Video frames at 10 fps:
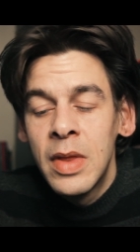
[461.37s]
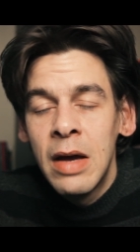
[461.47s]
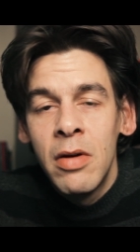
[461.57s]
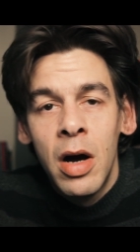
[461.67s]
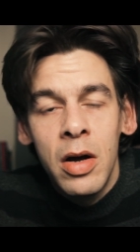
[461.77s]

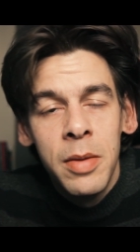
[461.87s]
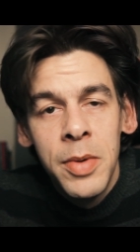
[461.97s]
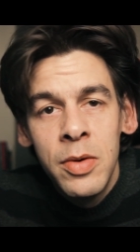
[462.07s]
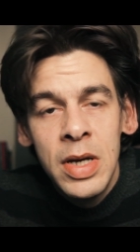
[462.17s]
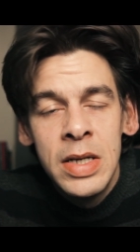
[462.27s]
There are
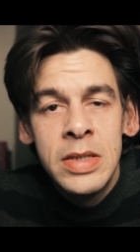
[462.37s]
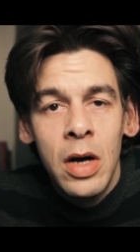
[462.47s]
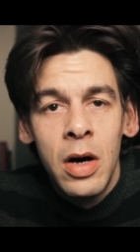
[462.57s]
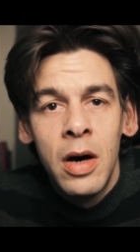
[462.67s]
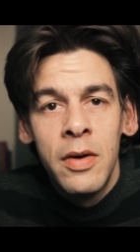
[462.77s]
communities
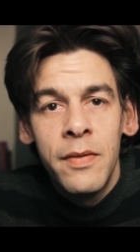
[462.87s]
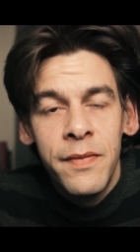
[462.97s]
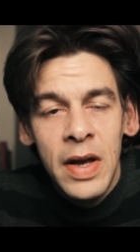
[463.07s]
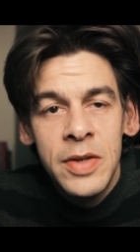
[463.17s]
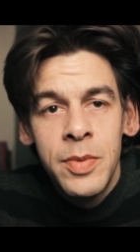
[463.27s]
on
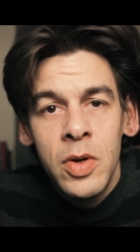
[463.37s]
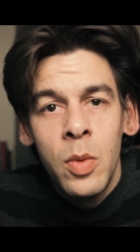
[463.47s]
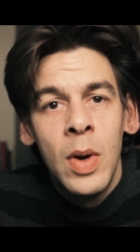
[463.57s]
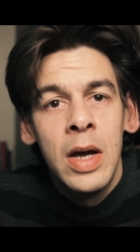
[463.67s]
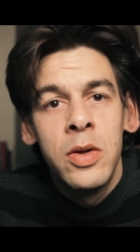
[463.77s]
Facebook
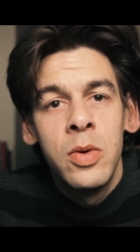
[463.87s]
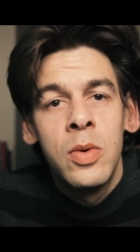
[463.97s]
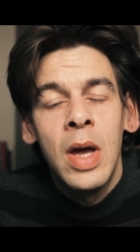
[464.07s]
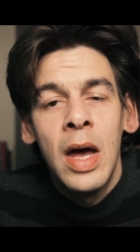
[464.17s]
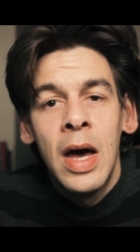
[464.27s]
where you
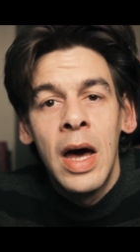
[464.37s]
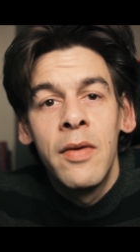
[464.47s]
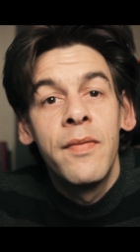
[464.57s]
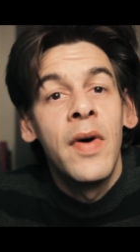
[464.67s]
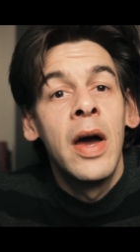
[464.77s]

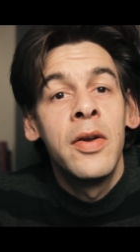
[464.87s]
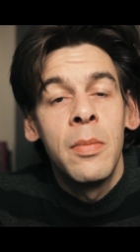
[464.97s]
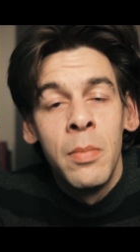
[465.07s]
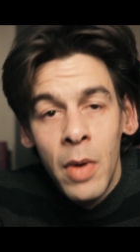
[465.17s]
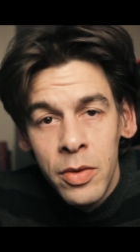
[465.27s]
can find
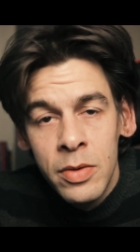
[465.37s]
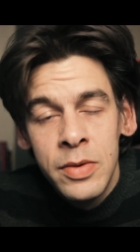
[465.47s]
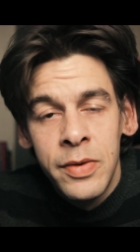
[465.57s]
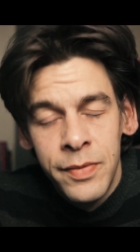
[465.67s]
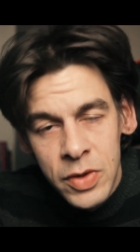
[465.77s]

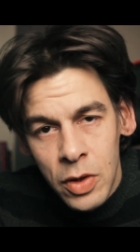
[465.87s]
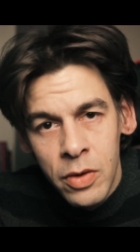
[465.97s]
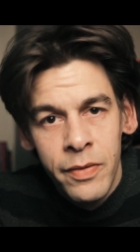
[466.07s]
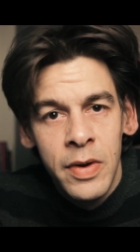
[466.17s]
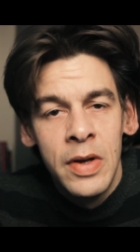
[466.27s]
models,
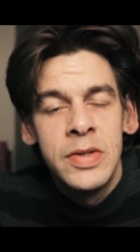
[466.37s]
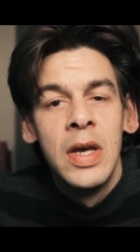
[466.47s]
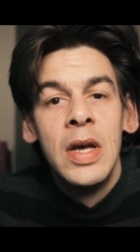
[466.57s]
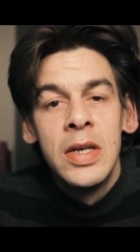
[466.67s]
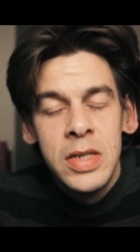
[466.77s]
photographers,
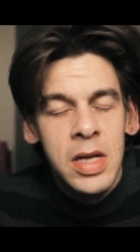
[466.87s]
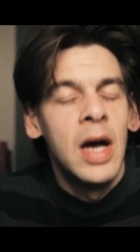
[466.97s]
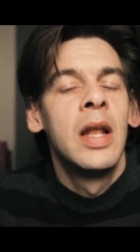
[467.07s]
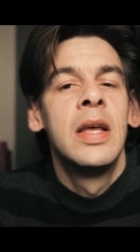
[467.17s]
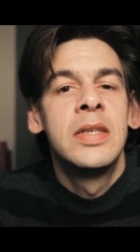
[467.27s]

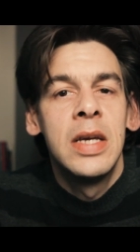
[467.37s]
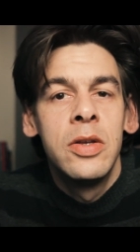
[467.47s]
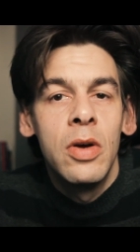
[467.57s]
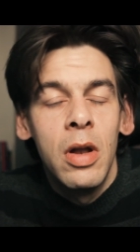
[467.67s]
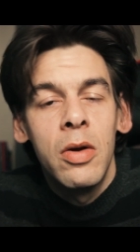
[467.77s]
stylists
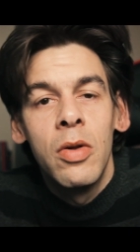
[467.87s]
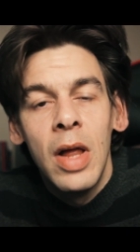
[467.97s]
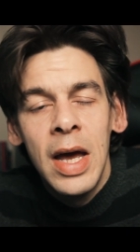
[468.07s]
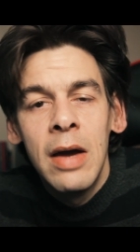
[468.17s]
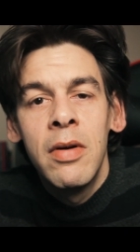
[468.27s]
in your
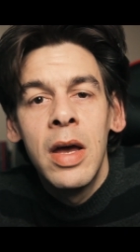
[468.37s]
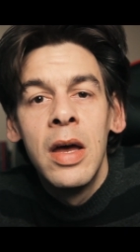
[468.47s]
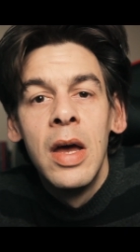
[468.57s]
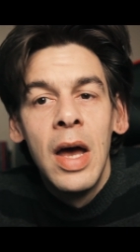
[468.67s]
local area,